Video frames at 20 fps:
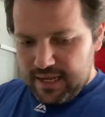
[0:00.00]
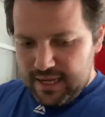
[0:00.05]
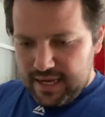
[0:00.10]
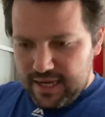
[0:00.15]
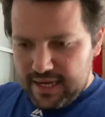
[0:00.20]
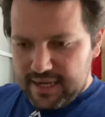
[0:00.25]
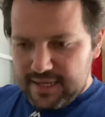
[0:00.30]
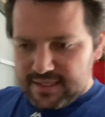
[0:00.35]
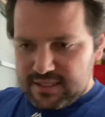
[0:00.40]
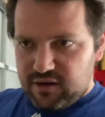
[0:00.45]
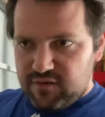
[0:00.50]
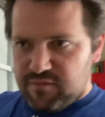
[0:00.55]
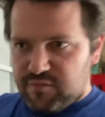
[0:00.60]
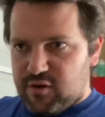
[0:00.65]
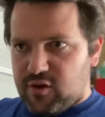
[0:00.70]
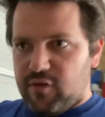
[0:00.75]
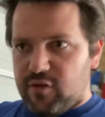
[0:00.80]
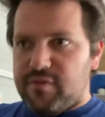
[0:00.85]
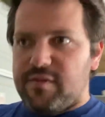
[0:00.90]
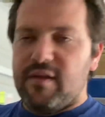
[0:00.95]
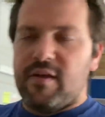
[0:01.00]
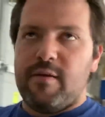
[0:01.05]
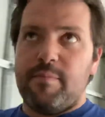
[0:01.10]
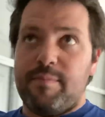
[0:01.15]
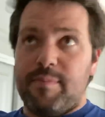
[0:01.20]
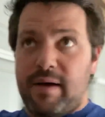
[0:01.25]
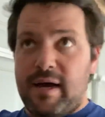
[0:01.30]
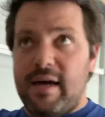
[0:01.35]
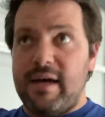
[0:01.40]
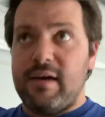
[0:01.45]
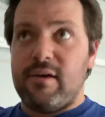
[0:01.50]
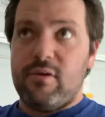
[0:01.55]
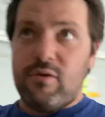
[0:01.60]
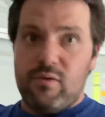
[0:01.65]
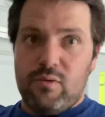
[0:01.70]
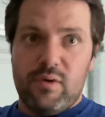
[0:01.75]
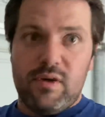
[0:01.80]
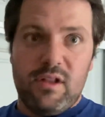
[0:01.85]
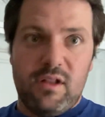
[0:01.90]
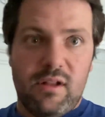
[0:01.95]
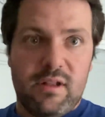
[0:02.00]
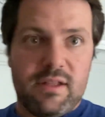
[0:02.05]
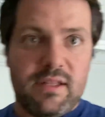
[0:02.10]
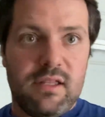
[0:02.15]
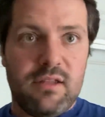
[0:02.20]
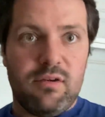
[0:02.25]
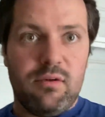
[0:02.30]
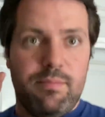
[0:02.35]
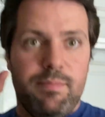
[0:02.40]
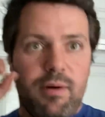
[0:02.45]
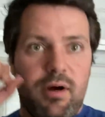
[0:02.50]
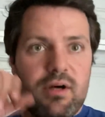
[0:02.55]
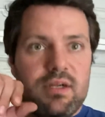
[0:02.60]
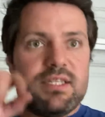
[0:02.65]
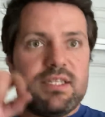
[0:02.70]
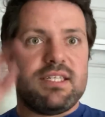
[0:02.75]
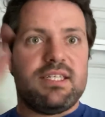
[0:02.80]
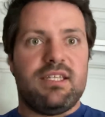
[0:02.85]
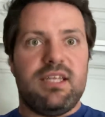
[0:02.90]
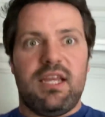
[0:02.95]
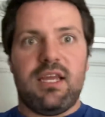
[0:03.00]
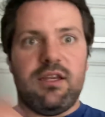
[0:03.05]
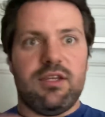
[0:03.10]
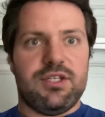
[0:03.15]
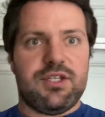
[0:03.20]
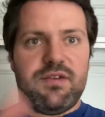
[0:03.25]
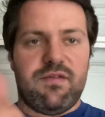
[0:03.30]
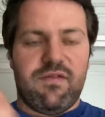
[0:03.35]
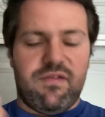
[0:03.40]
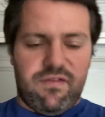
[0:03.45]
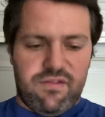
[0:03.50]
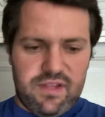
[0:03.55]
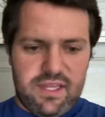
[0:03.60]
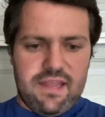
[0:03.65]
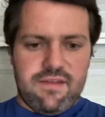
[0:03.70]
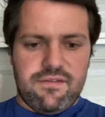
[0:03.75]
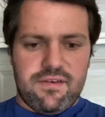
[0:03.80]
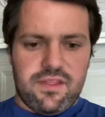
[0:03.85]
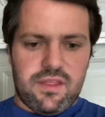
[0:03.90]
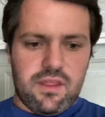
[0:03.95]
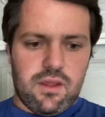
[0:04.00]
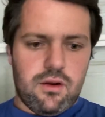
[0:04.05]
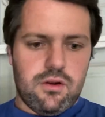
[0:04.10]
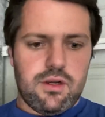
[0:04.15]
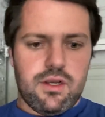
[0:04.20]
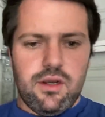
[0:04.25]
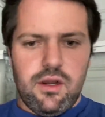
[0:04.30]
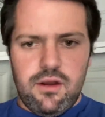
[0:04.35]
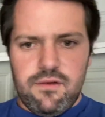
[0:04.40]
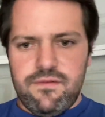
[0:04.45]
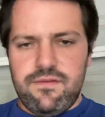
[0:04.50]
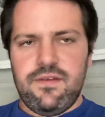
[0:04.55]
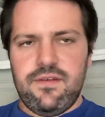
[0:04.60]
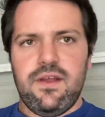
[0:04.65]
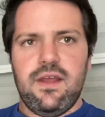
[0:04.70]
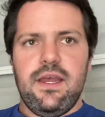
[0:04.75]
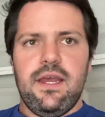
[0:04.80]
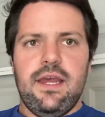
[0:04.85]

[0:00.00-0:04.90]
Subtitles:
And I've got the part on order, like the little box that you can flick everything on and off.